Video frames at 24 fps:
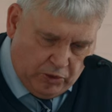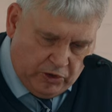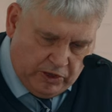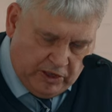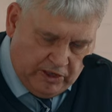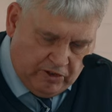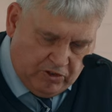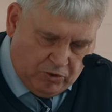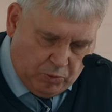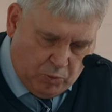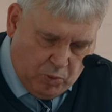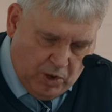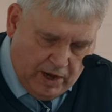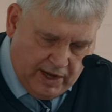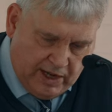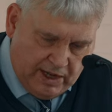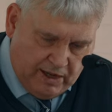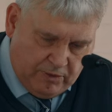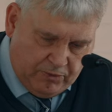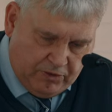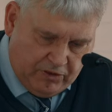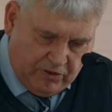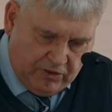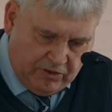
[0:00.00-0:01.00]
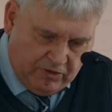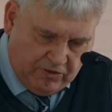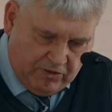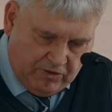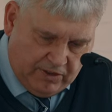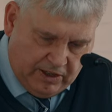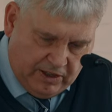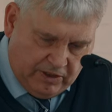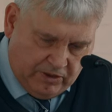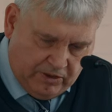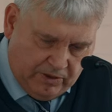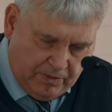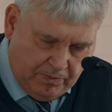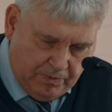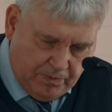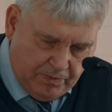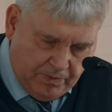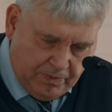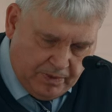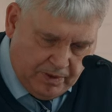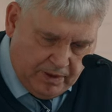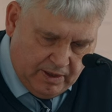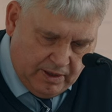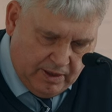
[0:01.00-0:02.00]
that its waves are still.
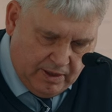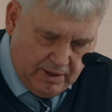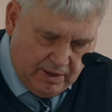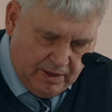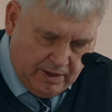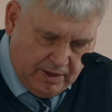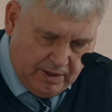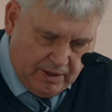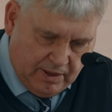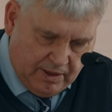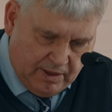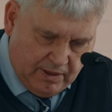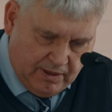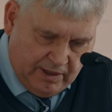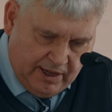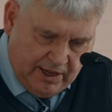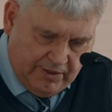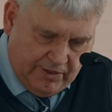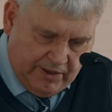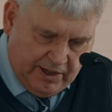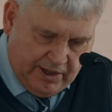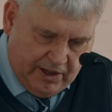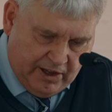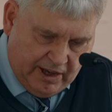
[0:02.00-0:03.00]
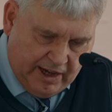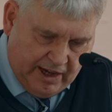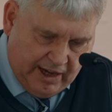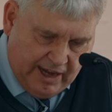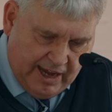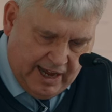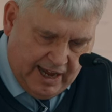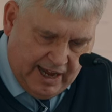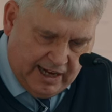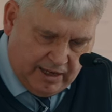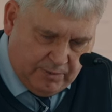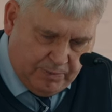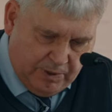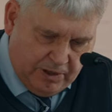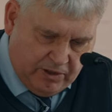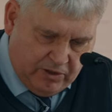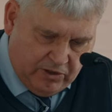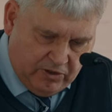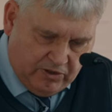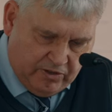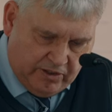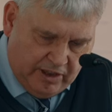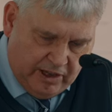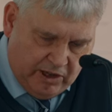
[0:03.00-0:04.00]
Then they are glad
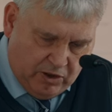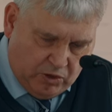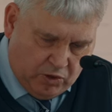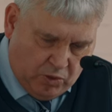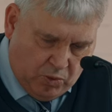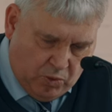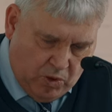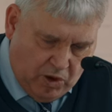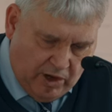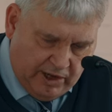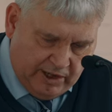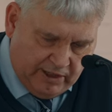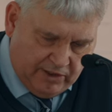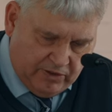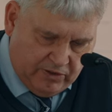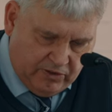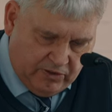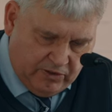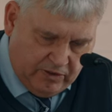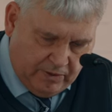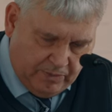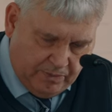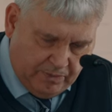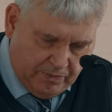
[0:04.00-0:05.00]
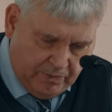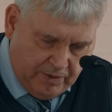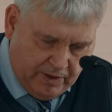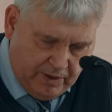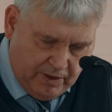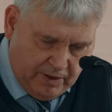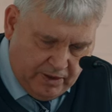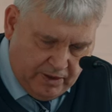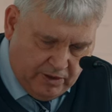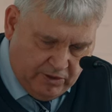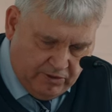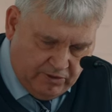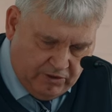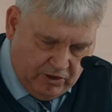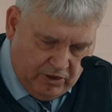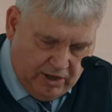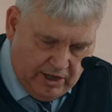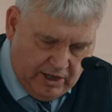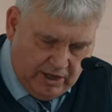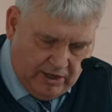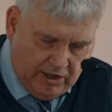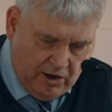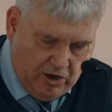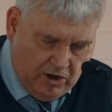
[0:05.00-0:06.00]
because they are quiet. So
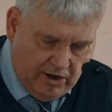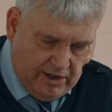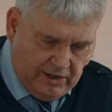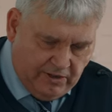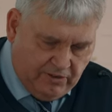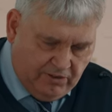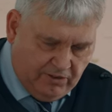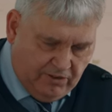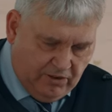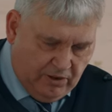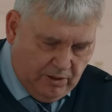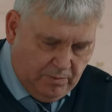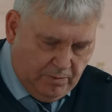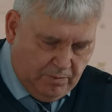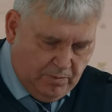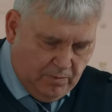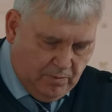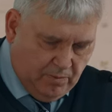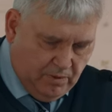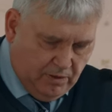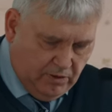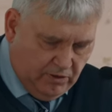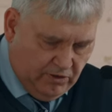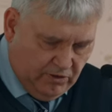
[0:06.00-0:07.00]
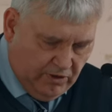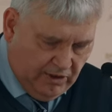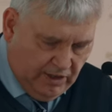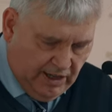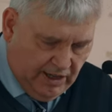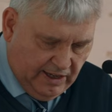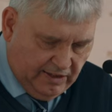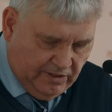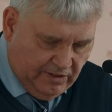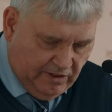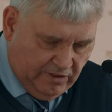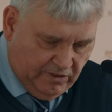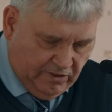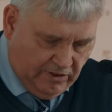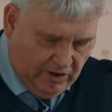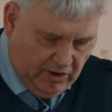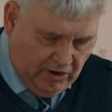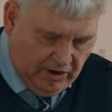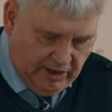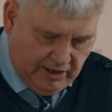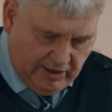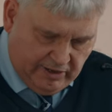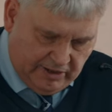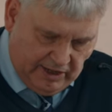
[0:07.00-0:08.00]
he guides them to their
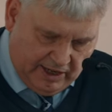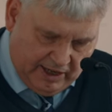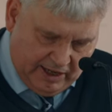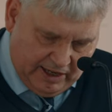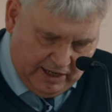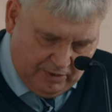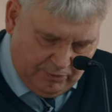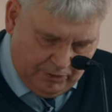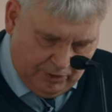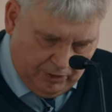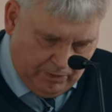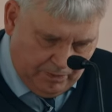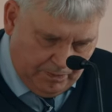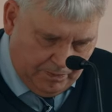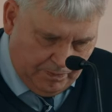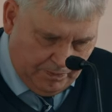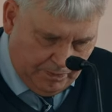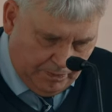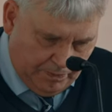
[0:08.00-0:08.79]
desired haven.